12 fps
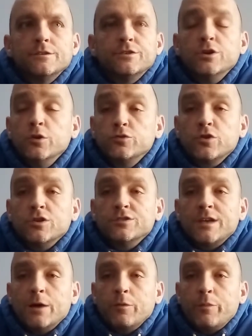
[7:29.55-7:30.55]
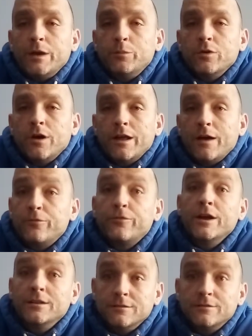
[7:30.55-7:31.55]
You lose contact with people like that,
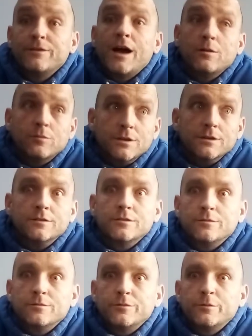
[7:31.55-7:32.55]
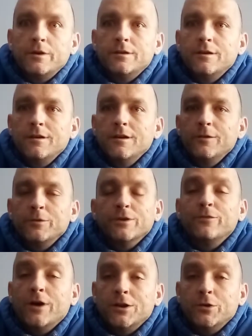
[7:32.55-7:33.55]
friends, families. Well, you
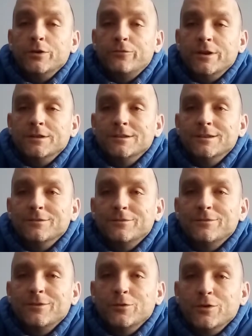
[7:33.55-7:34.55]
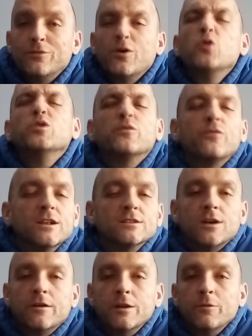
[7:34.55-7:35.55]
find out who your friends and who your friends
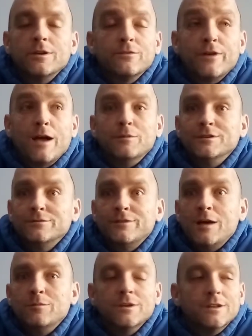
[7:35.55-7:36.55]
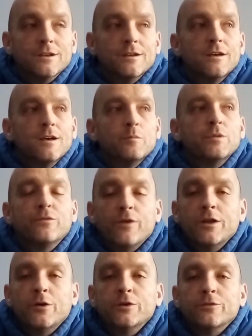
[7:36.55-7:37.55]
are anyway. Your family's your family, isn't it? But you
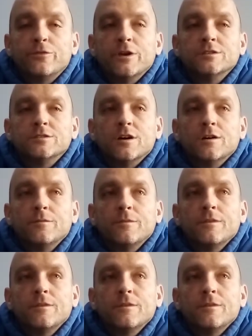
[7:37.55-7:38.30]
find out who your friends are.